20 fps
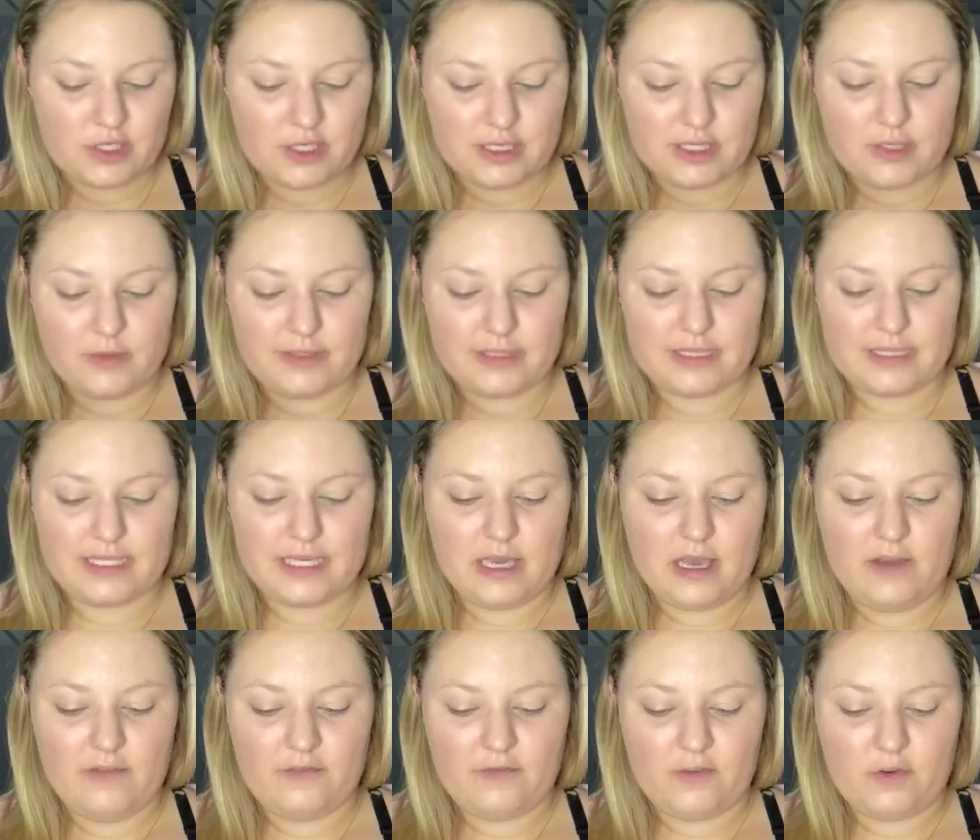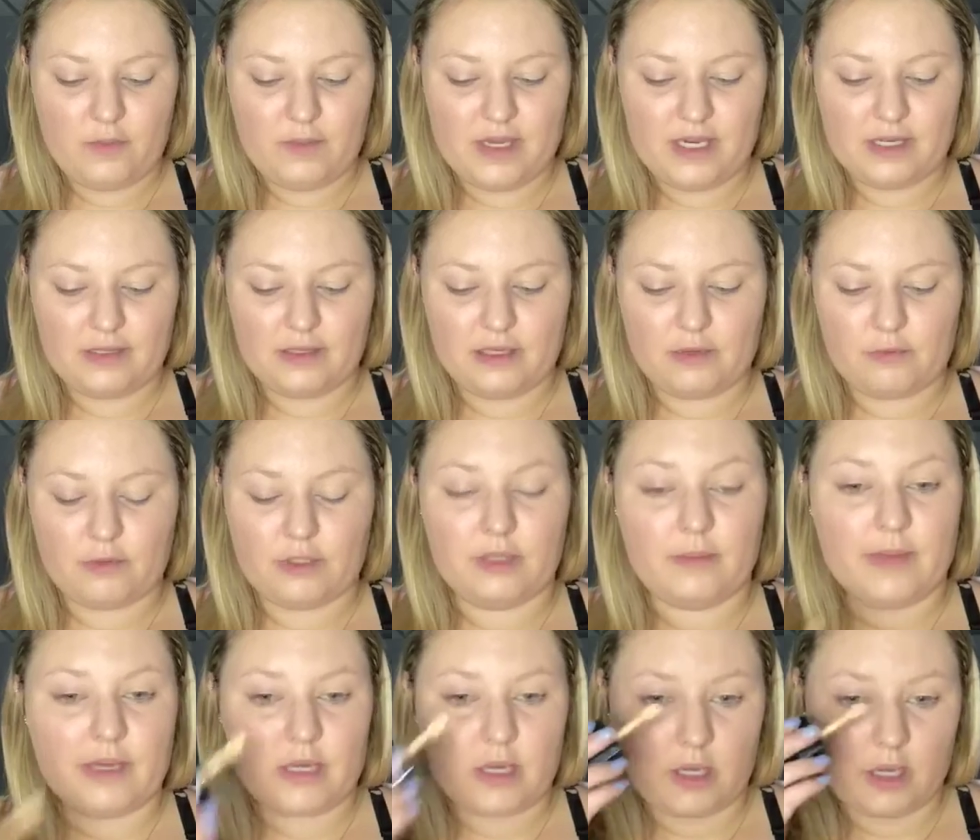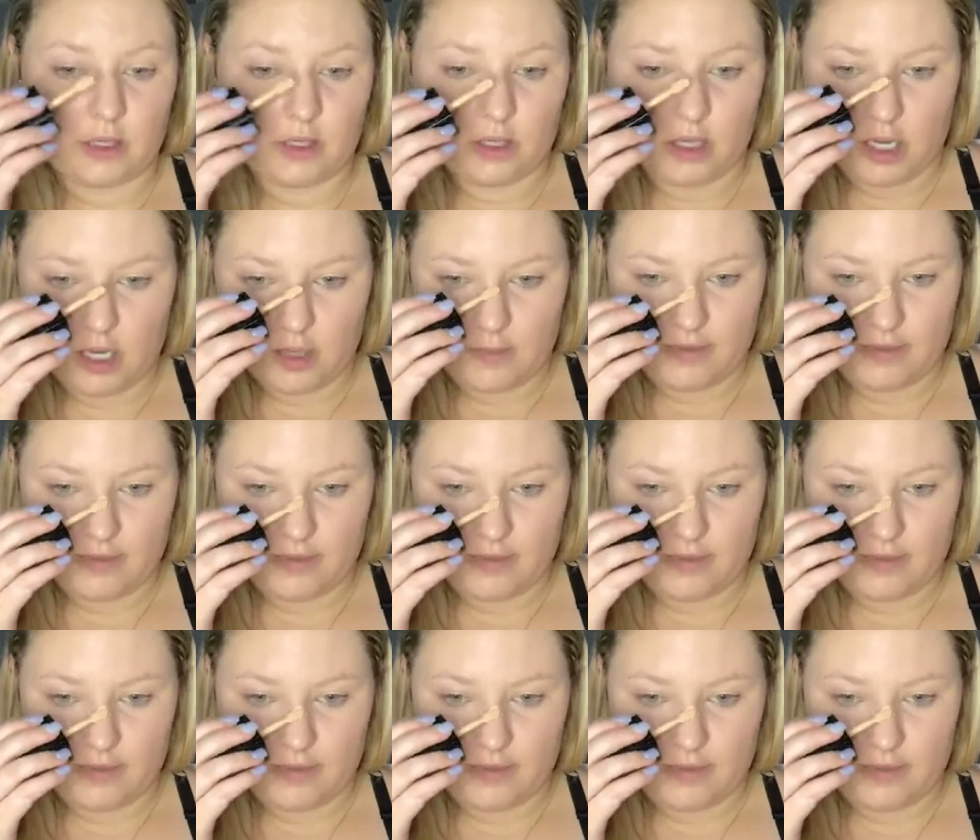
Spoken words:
so it's tough for me to like really make a good call,